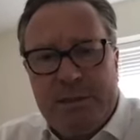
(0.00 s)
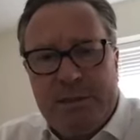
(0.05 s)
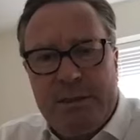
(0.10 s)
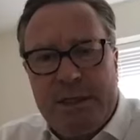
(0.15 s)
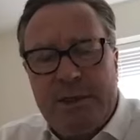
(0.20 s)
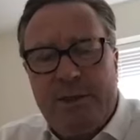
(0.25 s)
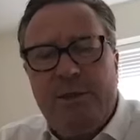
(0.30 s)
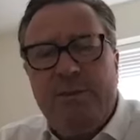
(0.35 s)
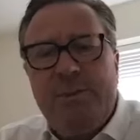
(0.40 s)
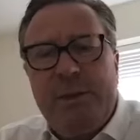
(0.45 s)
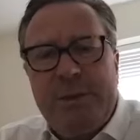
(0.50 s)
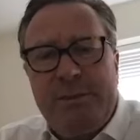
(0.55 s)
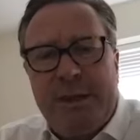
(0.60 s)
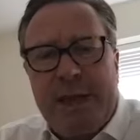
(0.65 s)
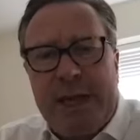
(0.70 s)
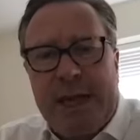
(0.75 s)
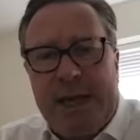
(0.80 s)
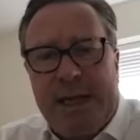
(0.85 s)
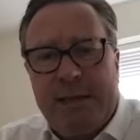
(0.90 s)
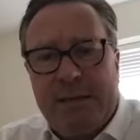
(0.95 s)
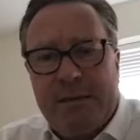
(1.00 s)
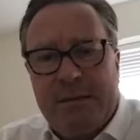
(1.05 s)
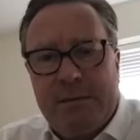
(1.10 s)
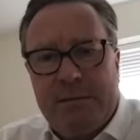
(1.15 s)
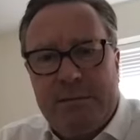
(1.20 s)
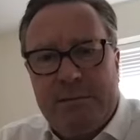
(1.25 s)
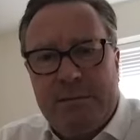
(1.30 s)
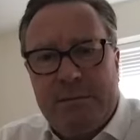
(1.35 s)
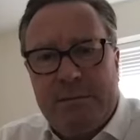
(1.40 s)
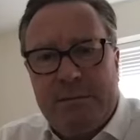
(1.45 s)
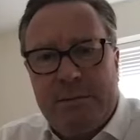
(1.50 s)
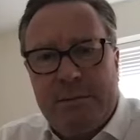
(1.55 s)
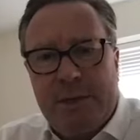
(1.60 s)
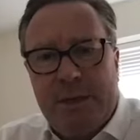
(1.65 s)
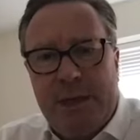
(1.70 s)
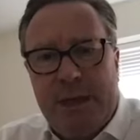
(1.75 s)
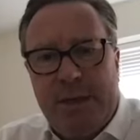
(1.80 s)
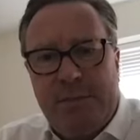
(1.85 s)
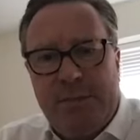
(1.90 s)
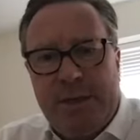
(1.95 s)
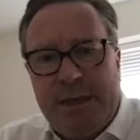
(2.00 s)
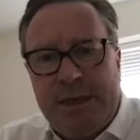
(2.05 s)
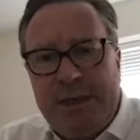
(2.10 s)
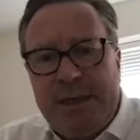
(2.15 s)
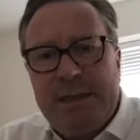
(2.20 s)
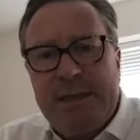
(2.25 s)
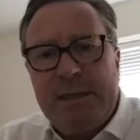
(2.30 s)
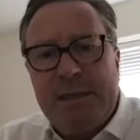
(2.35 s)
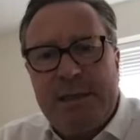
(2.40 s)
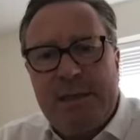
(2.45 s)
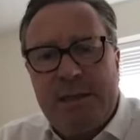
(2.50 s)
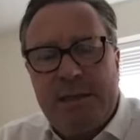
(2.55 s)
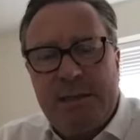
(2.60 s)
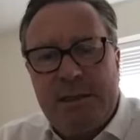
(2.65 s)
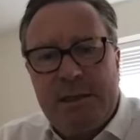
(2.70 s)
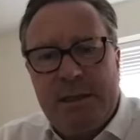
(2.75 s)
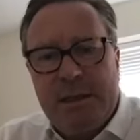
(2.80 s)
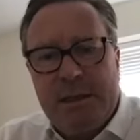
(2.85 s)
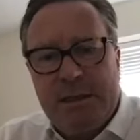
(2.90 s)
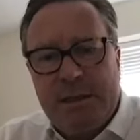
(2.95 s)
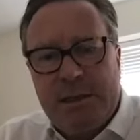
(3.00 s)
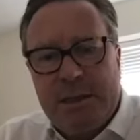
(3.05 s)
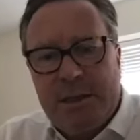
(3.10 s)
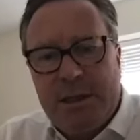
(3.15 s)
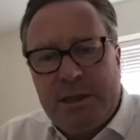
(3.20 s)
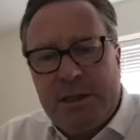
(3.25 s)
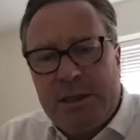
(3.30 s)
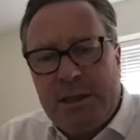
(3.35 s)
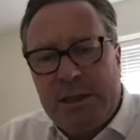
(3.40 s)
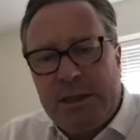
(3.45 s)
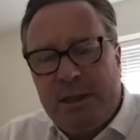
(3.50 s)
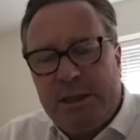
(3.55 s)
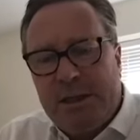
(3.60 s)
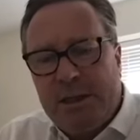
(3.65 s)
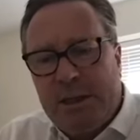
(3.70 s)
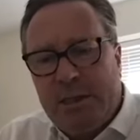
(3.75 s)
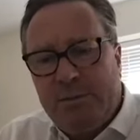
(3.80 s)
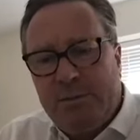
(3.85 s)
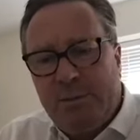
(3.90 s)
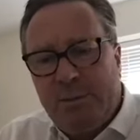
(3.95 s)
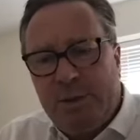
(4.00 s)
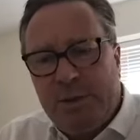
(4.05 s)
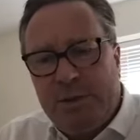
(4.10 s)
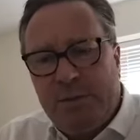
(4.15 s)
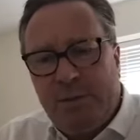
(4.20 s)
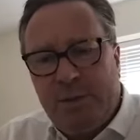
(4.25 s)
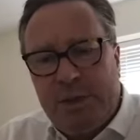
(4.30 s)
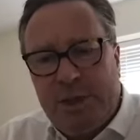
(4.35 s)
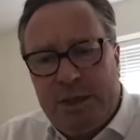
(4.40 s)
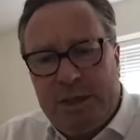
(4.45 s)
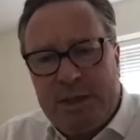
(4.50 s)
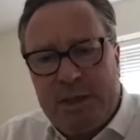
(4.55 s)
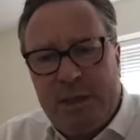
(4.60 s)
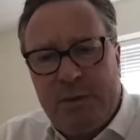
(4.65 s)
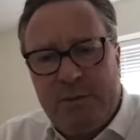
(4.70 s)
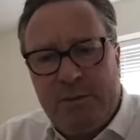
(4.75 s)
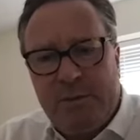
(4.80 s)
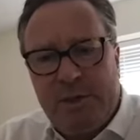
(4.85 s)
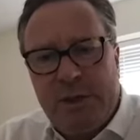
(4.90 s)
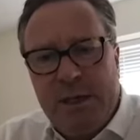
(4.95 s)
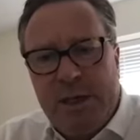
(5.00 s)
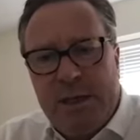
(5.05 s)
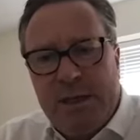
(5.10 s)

There should be a plan. It isn't, as certainly with ourselves,